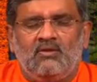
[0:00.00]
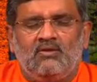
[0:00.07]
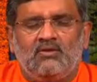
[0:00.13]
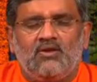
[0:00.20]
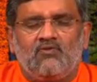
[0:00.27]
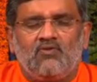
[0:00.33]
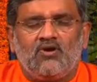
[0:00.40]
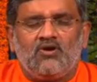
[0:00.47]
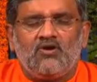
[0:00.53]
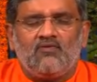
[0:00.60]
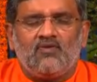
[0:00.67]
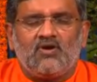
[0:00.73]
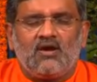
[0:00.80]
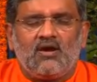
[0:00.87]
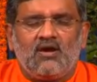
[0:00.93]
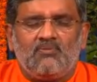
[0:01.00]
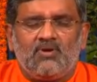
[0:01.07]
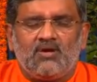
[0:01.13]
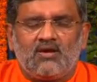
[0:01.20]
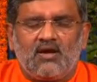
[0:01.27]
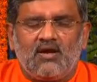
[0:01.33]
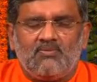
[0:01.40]
Devoid of kama.
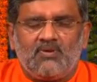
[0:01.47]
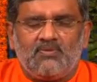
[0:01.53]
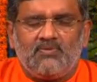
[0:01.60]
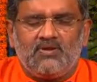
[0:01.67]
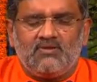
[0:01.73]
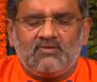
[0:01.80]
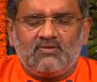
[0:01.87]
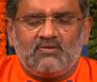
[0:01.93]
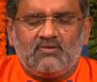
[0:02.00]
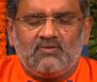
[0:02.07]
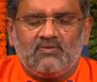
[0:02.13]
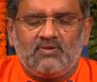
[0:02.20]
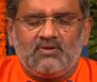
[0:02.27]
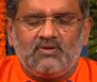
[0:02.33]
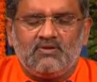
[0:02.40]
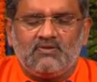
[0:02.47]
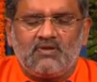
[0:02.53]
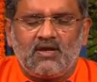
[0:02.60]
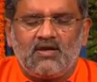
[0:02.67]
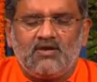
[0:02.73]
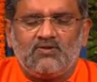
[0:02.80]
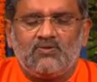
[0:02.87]
Kama means a
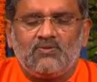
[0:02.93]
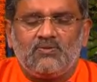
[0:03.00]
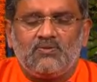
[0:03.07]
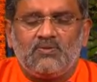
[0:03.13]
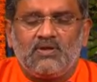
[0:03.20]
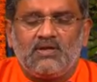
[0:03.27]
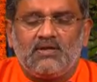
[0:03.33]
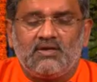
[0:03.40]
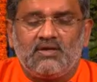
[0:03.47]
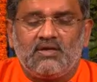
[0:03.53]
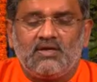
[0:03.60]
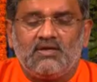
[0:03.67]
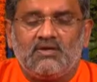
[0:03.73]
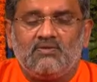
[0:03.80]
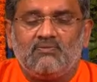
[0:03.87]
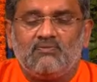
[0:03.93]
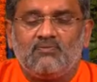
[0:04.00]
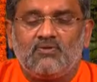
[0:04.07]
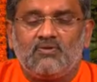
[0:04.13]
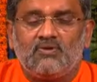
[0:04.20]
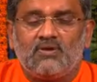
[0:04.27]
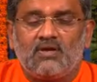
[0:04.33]
desire to attain
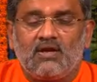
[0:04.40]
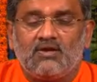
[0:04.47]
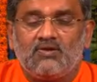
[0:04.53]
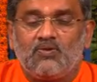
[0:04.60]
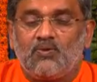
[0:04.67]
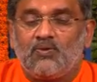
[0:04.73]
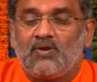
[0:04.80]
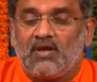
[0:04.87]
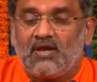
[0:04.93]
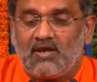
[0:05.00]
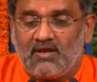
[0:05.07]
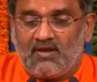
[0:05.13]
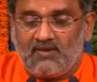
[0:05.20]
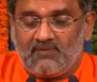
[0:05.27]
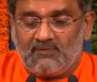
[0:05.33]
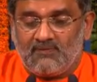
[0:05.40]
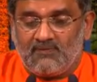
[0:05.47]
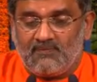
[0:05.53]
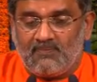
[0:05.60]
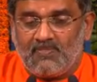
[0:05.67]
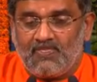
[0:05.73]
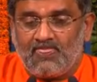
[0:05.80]
what I don't have.
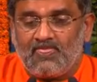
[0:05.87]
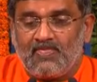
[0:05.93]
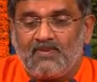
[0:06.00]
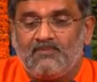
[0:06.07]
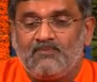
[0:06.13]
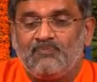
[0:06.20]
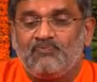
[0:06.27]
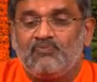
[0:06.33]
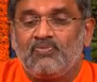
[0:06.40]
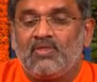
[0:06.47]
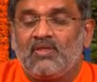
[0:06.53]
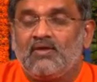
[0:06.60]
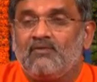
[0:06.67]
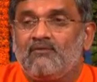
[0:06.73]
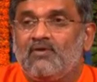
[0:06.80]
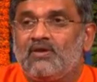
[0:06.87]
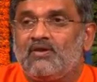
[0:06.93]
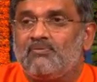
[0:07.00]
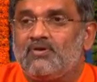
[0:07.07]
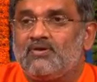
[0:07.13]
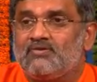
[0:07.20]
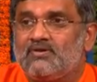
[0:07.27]
When a
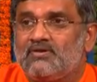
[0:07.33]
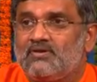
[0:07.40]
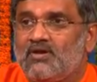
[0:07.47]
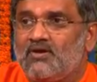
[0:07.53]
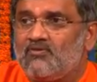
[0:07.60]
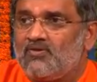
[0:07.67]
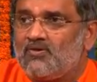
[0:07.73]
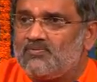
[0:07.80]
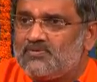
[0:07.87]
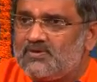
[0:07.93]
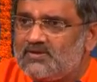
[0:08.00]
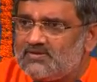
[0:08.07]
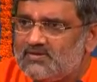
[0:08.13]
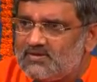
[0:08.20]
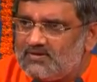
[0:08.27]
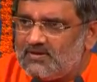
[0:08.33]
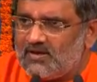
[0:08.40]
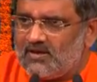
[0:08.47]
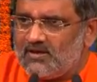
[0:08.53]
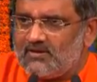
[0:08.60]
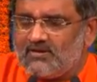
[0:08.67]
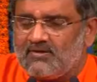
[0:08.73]
person develops this
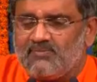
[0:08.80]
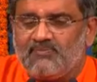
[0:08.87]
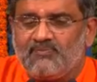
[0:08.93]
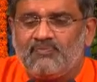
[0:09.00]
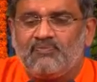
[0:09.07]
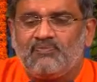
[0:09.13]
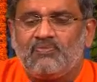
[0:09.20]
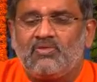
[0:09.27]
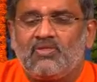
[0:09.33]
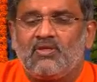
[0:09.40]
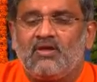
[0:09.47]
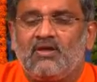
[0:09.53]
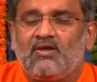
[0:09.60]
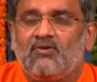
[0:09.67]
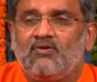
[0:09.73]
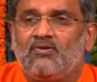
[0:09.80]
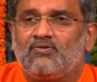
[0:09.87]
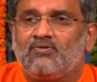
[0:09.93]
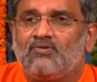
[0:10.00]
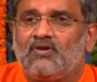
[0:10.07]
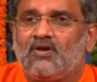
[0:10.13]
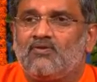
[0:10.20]
desire, he
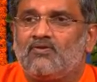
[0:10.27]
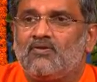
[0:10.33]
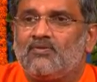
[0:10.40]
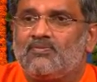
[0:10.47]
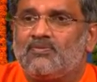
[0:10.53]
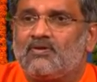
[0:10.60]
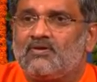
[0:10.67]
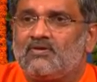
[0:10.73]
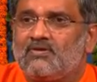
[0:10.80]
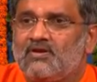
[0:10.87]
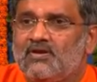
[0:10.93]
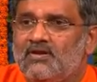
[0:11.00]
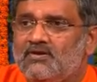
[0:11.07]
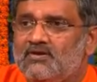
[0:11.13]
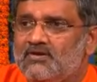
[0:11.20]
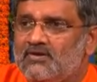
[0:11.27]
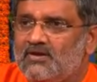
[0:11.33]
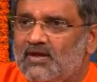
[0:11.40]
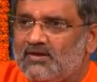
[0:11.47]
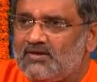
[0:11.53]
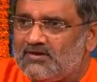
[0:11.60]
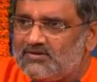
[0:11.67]
also develops a great
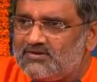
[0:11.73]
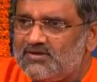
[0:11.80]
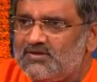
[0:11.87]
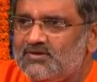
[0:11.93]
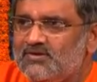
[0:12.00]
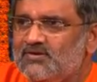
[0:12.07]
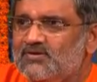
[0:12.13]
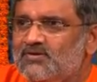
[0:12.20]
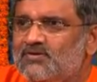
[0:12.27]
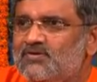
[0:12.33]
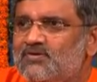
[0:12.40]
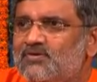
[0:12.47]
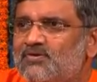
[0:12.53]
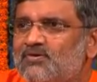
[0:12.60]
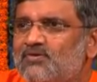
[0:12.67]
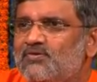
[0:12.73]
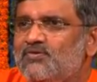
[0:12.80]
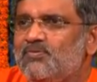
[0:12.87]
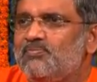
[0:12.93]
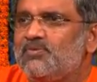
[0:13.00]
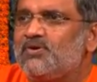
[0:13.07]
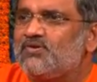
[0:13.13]
energy
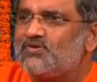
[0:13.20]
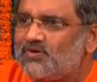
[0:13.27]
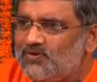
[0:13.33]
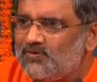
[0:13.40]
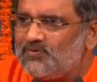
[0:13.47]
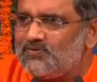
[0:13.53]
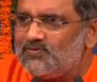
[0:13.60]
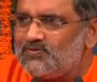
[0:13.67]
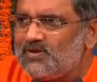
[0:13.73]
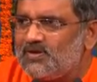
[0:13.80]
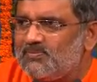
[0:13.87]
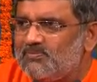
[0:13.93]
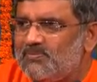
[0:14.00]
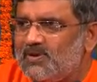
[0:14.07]
to pursue that